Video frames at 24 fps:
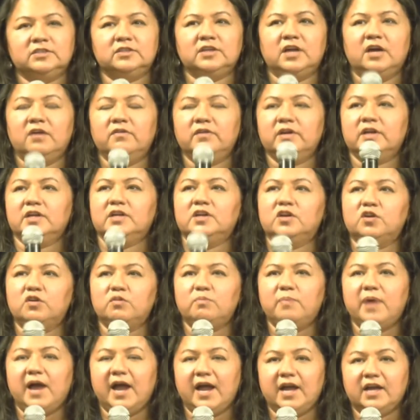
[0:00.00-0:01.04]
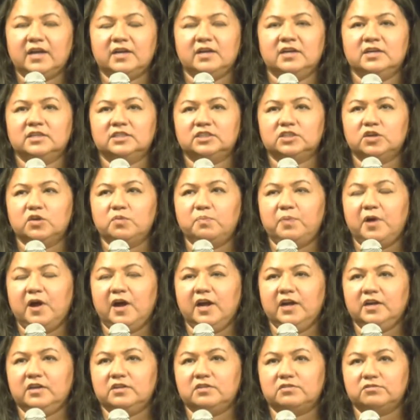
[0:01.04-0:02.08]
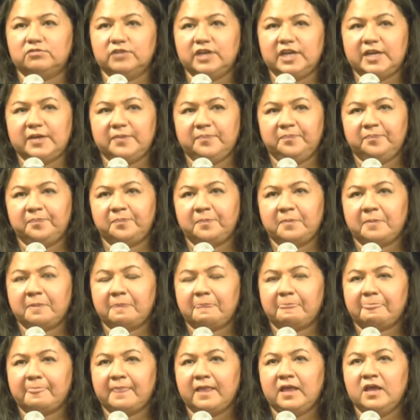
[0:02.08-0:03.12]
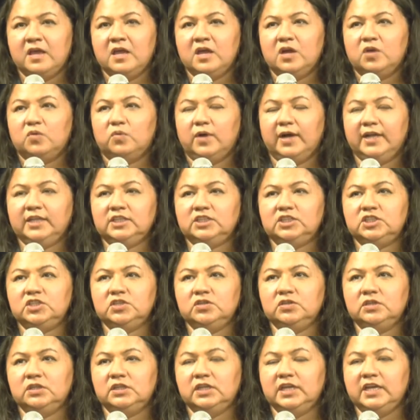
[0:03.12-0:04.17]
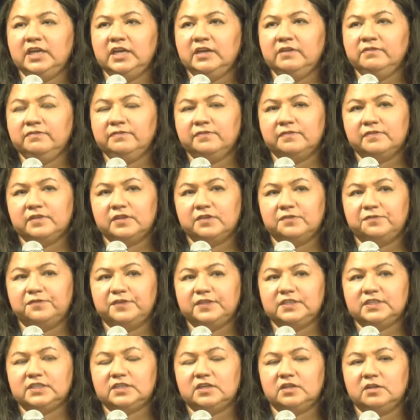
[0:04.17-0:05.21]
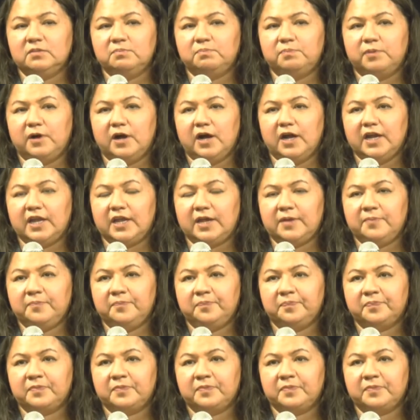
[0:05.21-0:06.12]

so now we're gonna go back. So part three, once you leave the physical body,